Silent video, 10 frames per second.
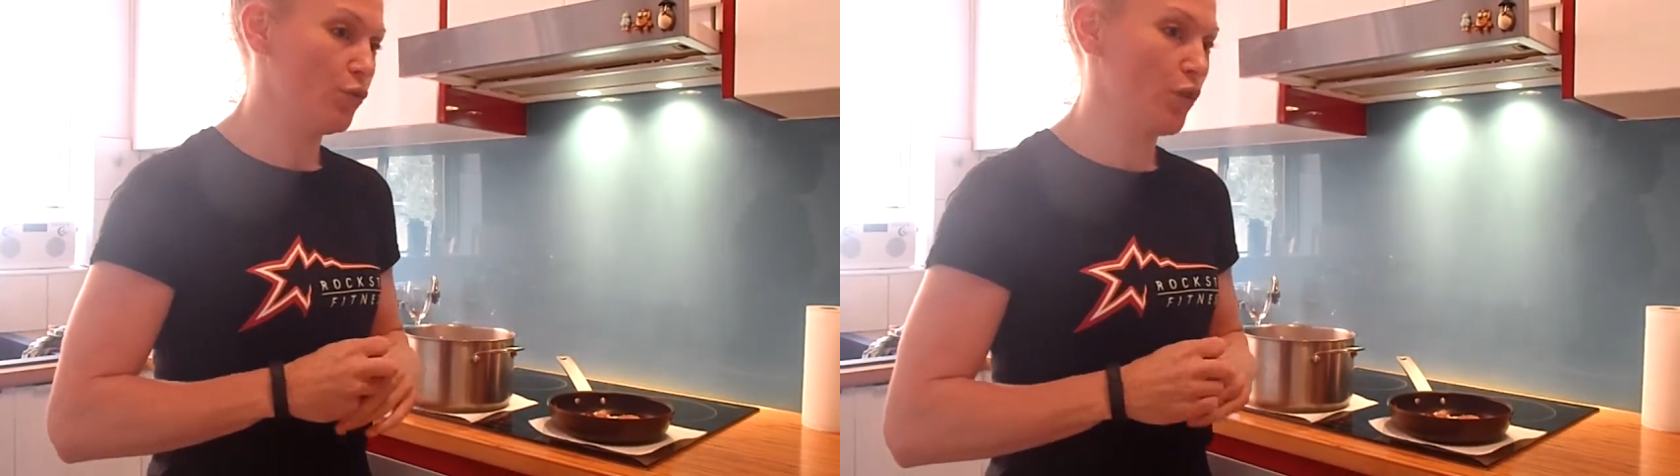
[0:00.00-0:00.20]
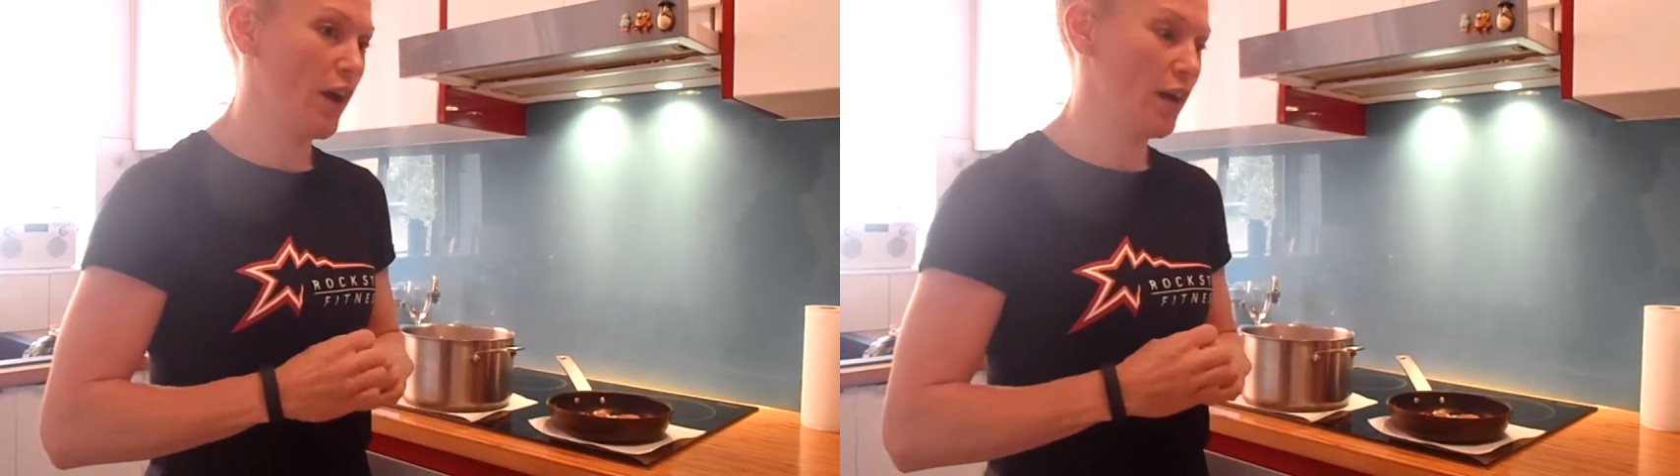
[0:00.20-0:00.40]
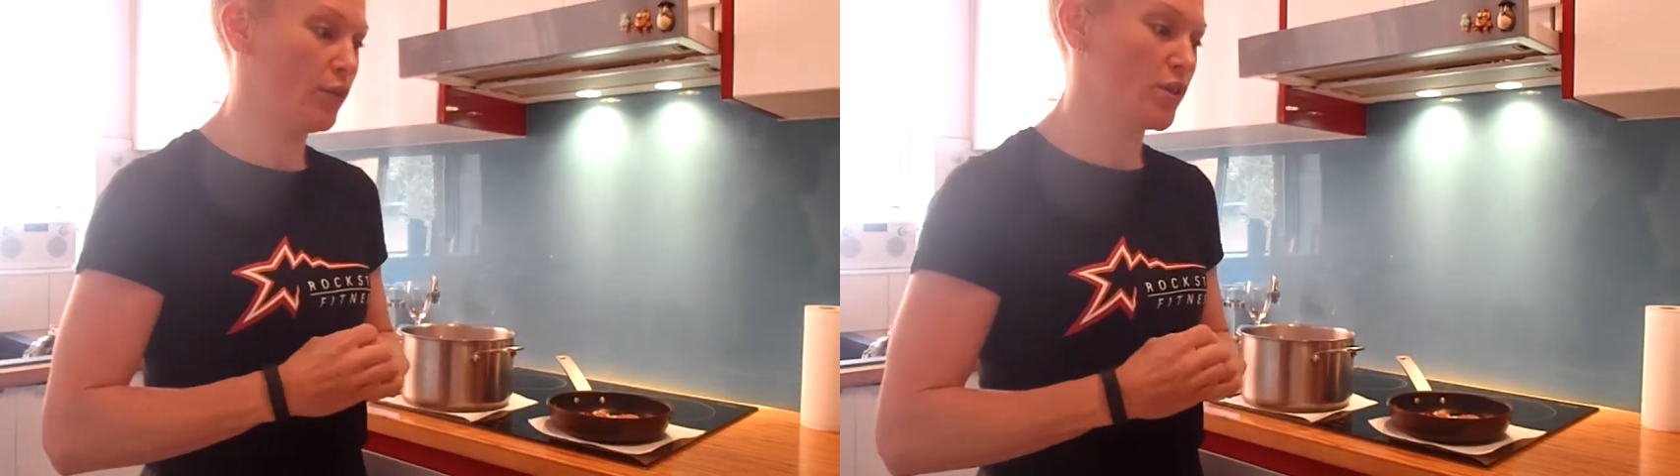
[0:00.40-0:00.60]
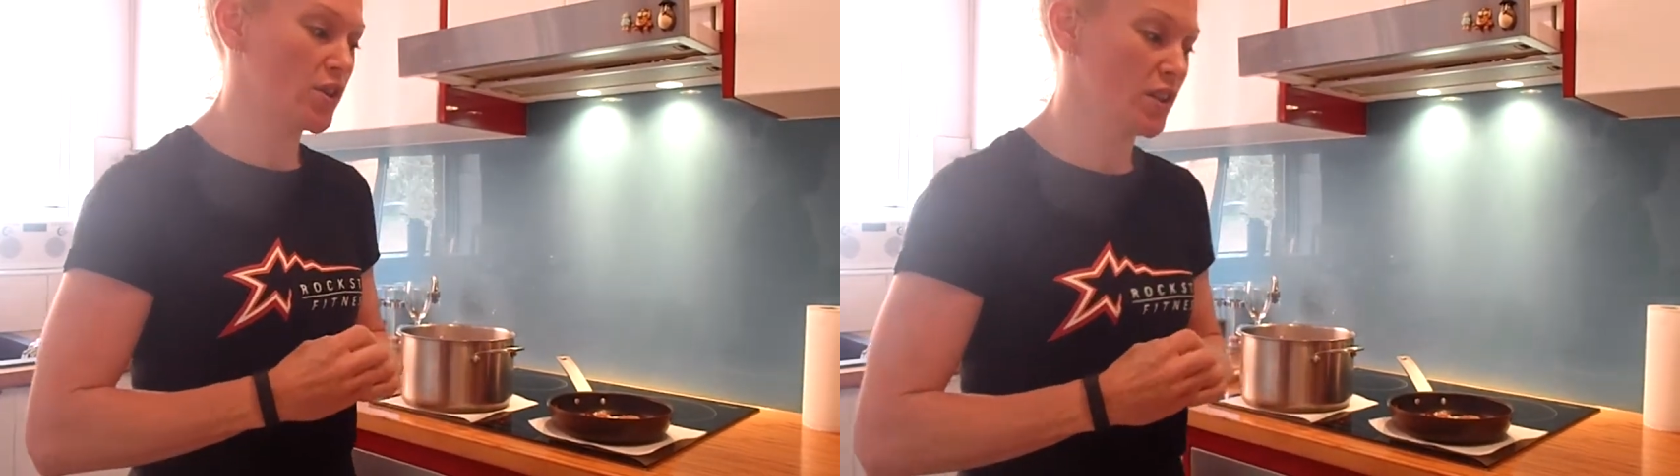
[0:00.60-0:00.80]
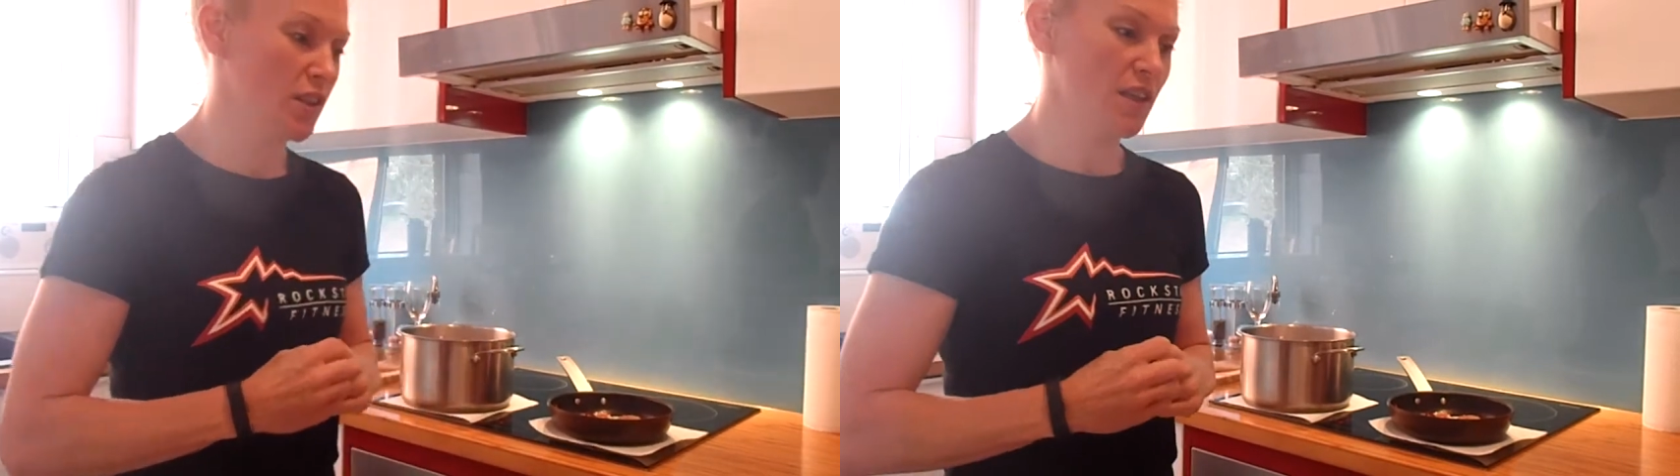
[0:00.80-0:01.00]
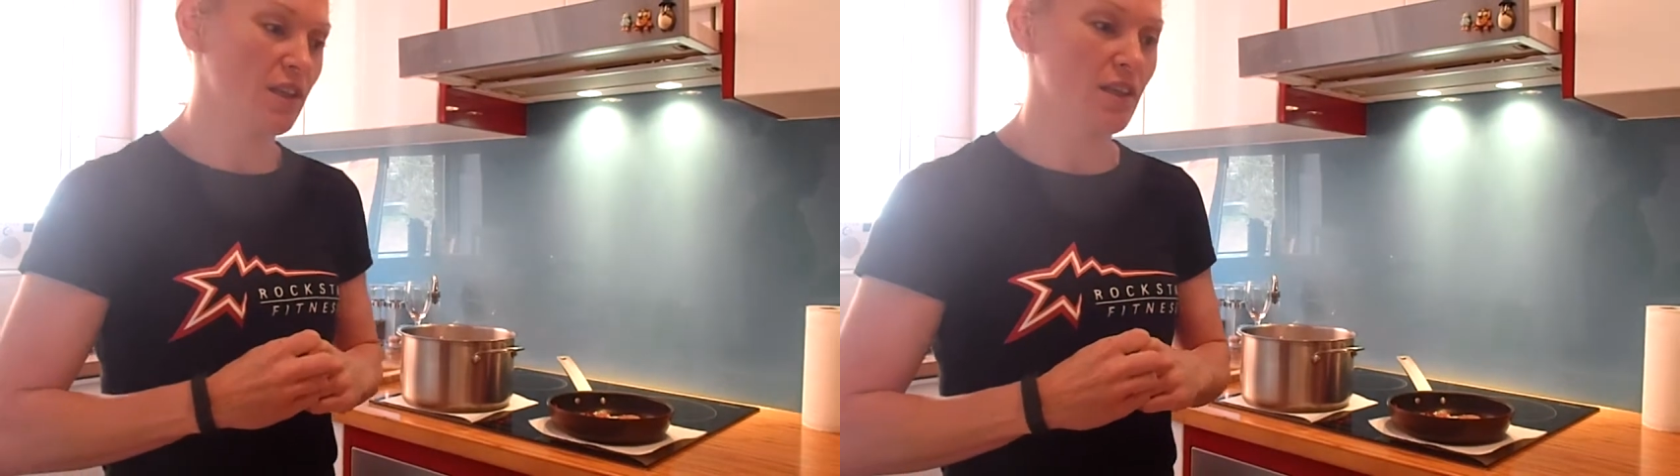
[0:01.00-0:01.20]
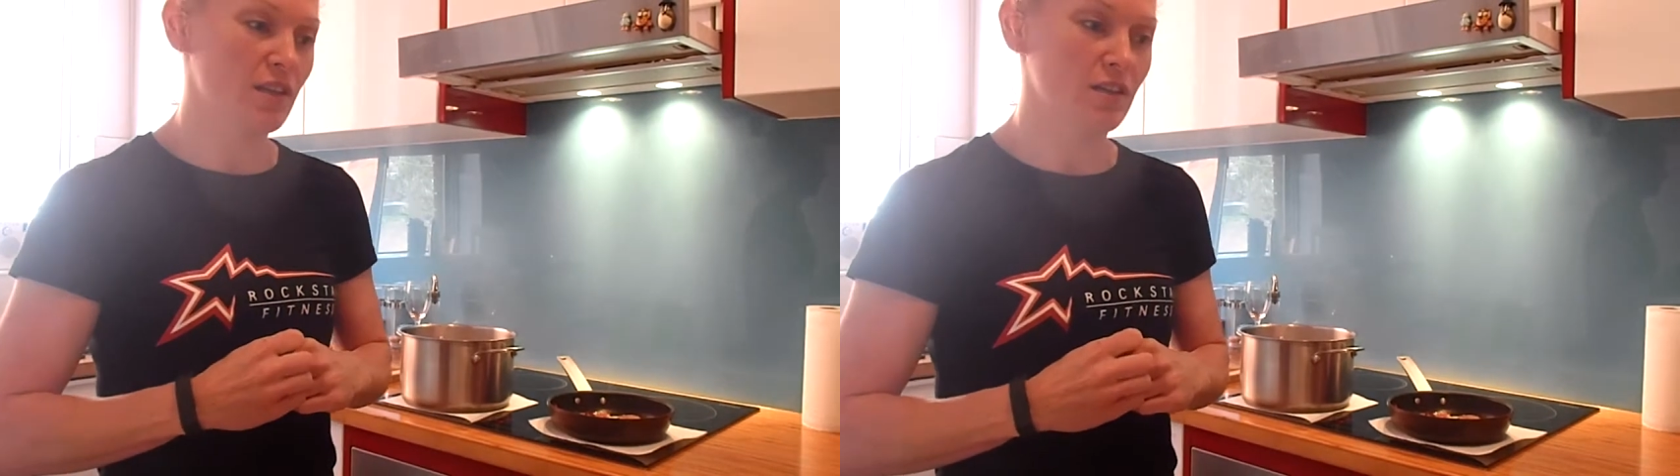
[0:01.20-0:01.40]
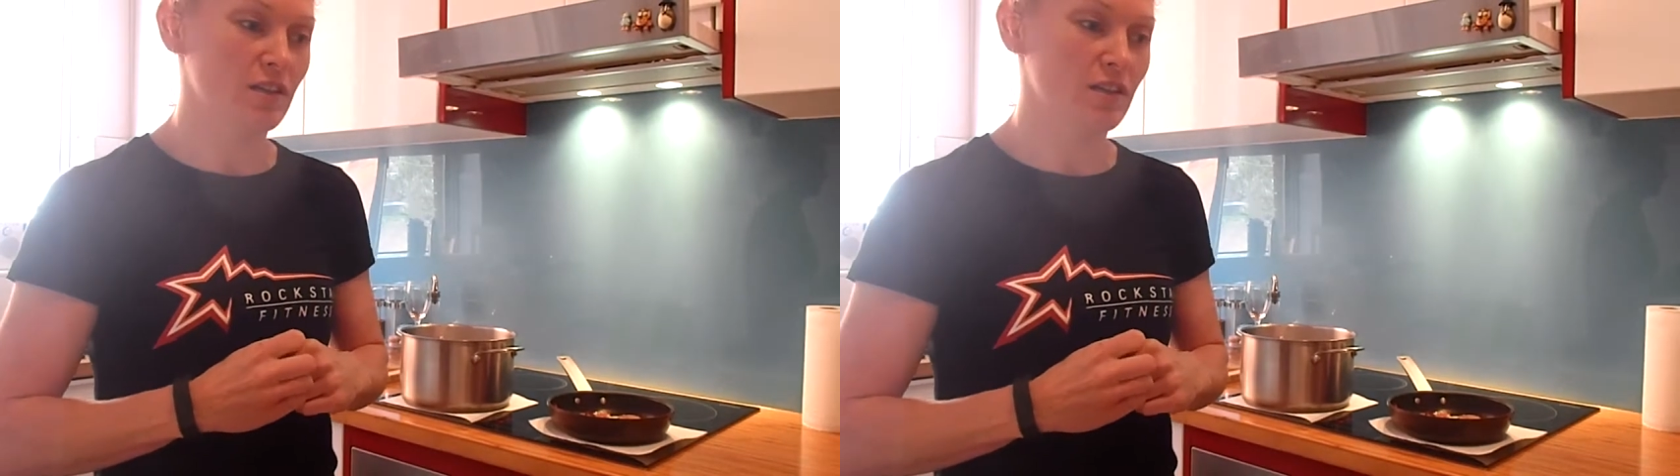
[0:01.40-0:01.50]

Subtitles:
Ryan originally